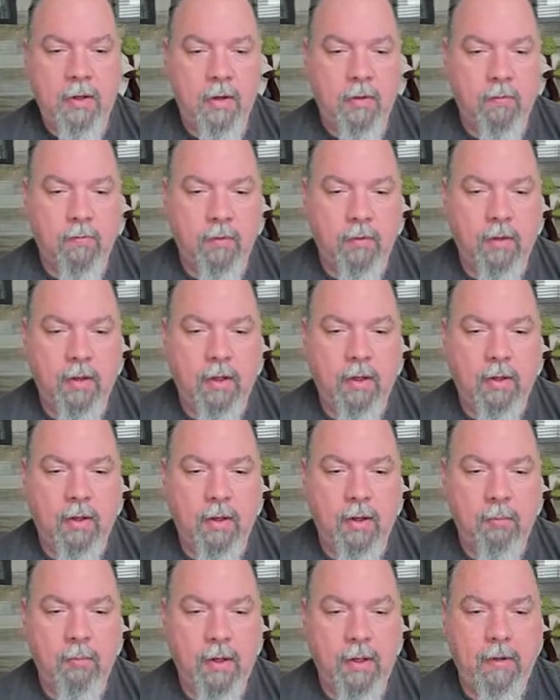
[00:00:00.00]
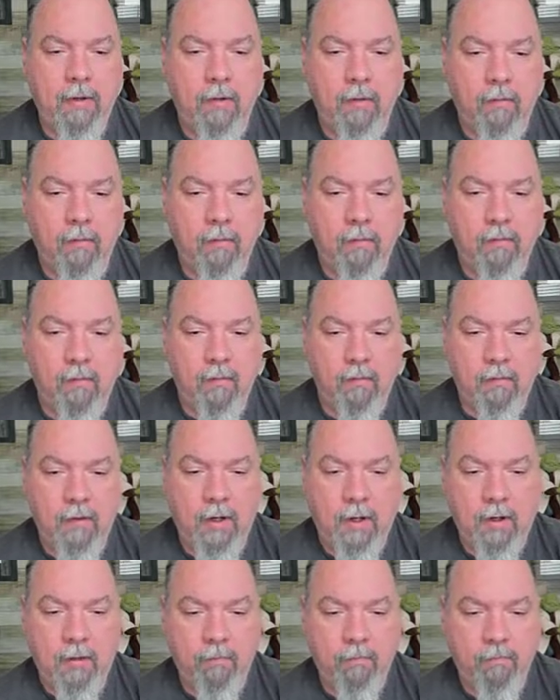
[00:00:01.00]
So they made this. It says
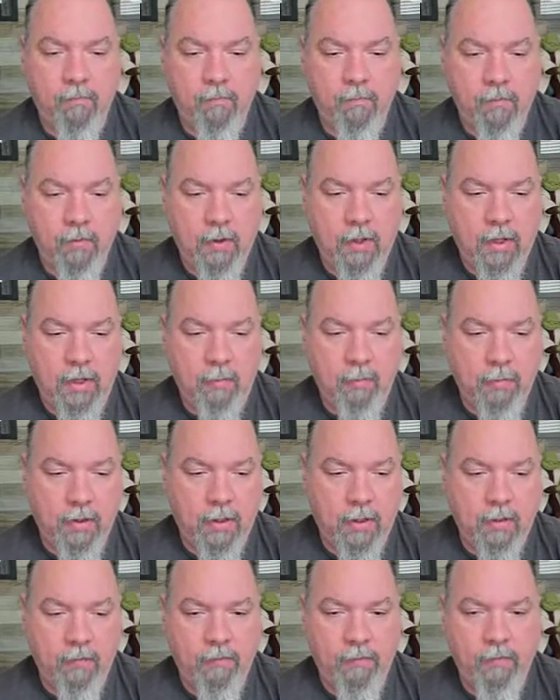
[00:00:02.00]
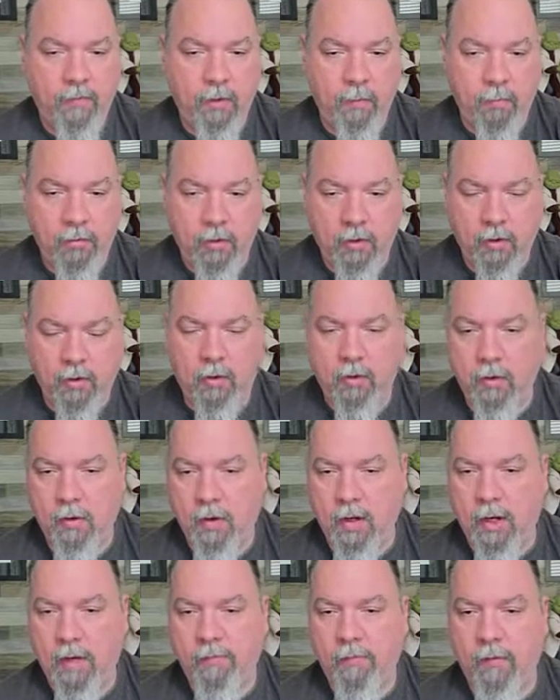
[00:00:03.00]
Camp Life. They put in all the
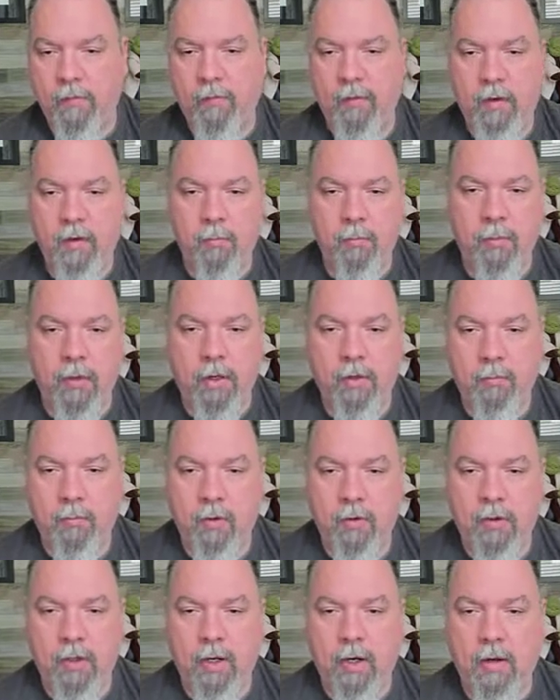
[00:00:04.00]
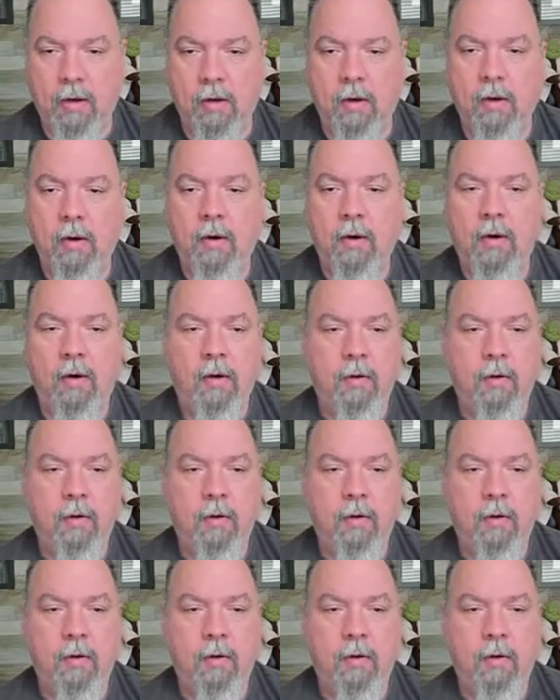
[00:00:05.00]
graphics, they combine them all together.